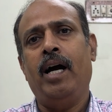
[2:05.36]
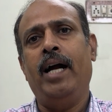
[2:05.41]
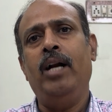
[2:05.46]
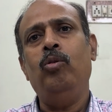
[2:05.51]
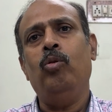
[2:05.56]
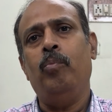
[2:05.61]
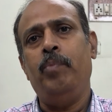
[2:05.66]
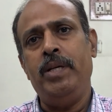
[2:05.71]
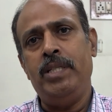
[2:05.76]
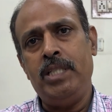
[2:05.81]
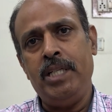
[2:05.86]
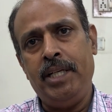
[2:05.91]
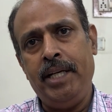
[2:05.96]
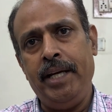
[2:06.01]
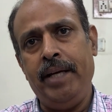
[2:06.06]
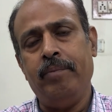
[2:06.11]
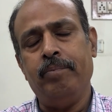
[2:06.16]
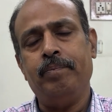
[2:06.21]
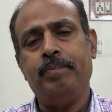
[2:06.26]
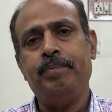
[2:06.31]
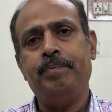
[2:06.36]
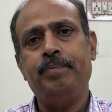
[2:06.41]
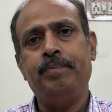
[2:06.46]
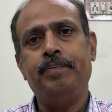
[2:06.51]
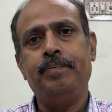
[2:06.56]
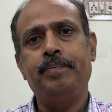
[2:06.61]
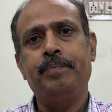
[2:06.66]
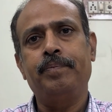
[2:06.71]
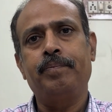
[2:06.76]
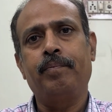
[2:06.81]
and obesity.
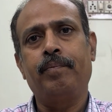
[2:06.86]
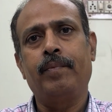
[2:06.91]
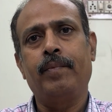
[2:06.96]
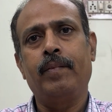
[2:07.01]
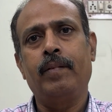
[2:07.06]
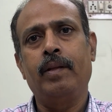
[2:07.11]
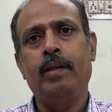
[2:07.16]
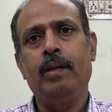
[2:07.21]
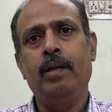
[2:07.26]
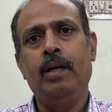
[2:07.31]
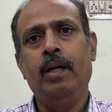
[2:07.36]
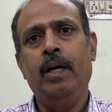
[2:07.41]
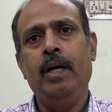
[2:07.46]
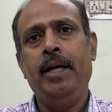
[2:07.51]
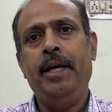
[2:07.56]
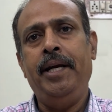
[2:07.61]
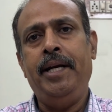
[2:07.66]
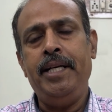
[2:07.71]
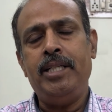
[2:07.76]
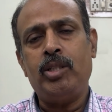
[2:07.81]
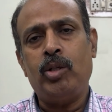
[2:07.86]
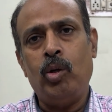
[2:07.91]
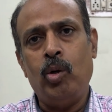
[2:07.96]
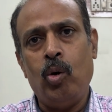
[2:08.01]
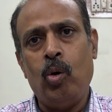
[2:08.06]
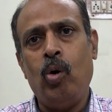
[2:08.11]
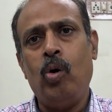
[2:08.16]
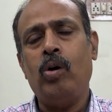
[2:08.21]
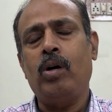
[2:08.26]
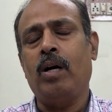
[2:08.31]
It is
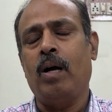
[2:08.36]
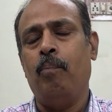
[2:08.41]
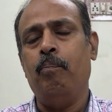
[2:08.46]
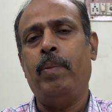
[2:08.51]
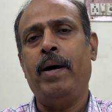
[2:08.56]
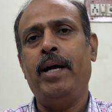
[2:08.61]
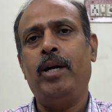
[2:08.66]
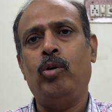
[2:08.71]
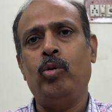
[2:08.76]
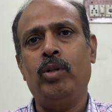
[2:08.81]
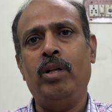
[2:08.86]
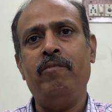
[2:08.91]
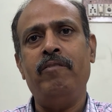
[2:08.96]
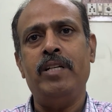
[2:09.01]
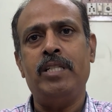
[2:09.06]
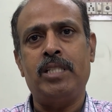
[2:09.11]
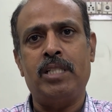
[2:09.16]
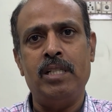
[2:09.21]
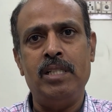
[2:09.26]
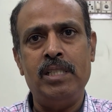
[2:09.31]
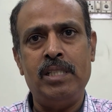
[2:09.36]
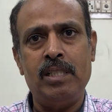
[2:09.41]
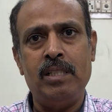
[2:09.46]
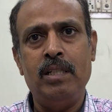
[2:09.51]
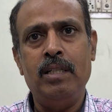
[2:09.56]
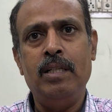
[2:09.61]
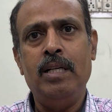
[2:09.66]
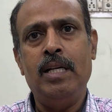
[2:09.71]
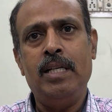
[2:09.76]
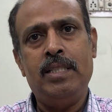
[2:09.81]
low compared to the Western
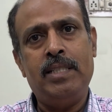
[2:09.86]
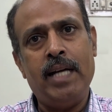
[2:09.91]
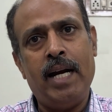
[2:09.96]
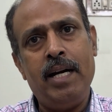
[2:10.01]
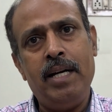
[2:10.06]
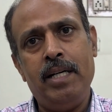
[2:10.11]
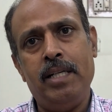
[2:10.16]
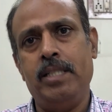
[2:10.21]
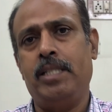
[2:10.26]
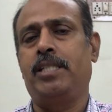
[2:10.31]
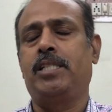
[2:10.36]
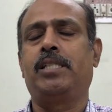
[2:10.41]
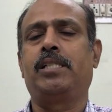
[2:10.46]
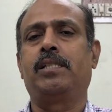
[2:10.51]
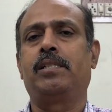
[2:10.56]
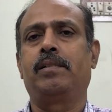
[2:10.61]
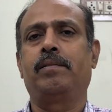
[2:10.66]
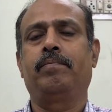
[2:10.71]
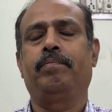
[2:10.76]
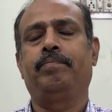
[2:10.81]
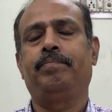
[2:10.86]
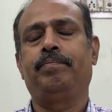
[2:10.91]
standards.